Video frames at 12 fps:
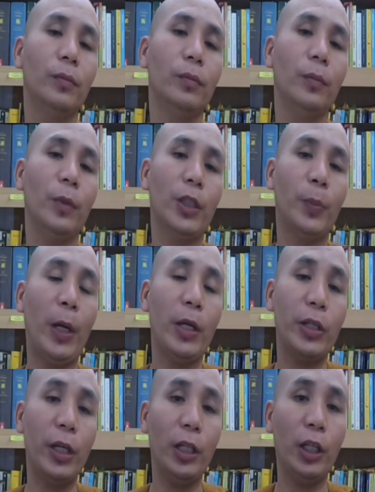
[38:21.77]

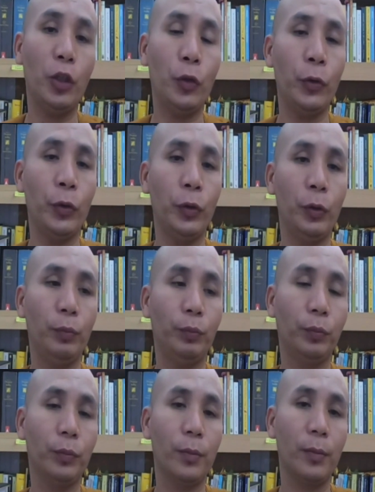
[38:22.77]
especially to
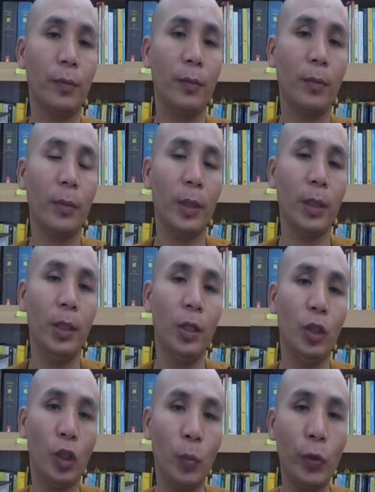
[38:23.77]

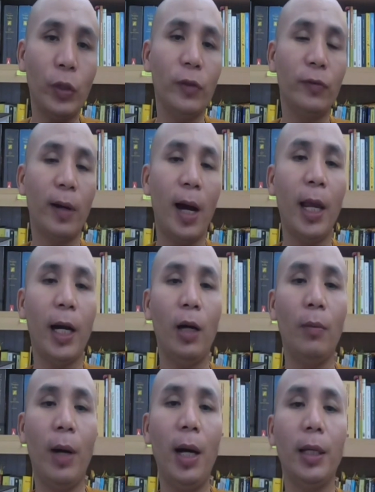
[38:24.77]
purify our
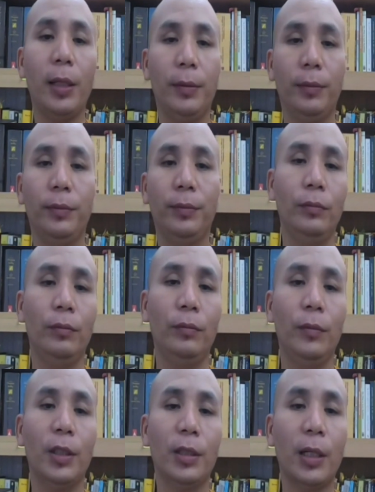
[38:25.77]
mind.
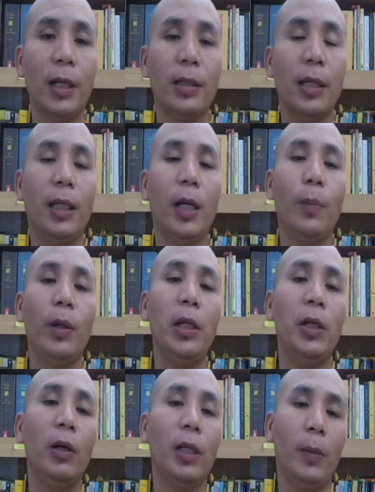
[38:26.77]
Satseta
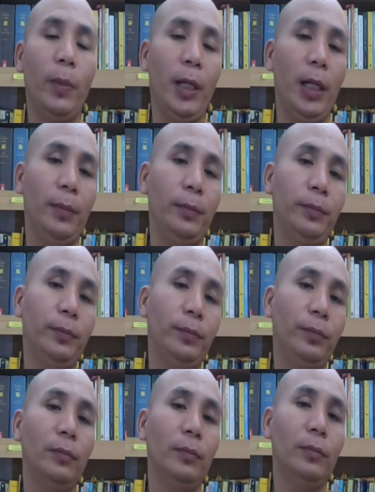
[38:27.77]
Paliyodapana.
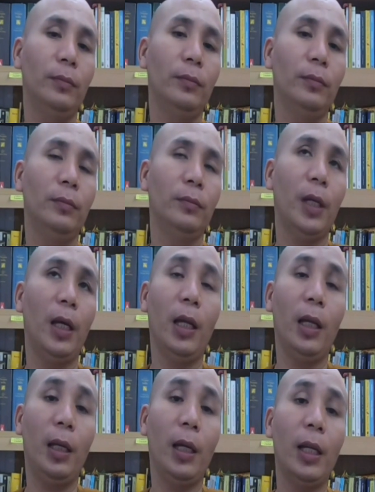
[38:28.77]
And
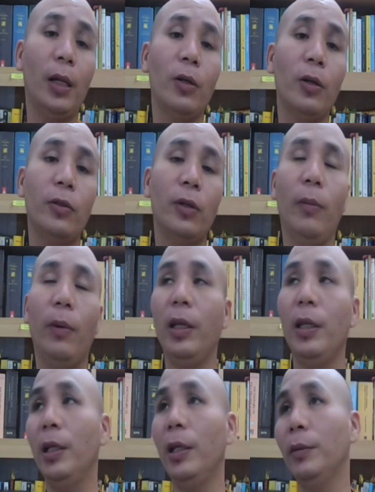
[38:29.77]
there is also a
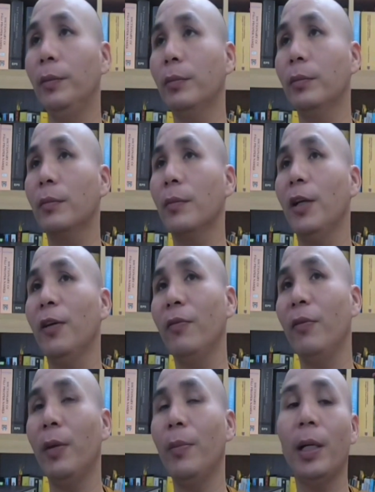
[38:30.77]
very
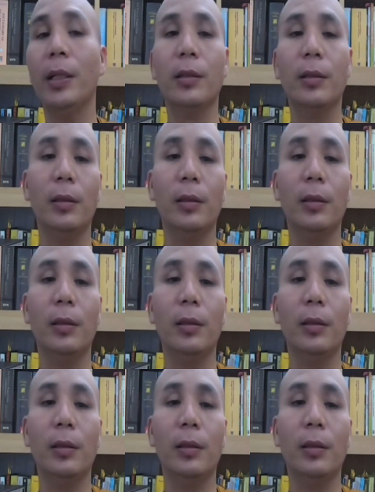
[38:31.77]
famous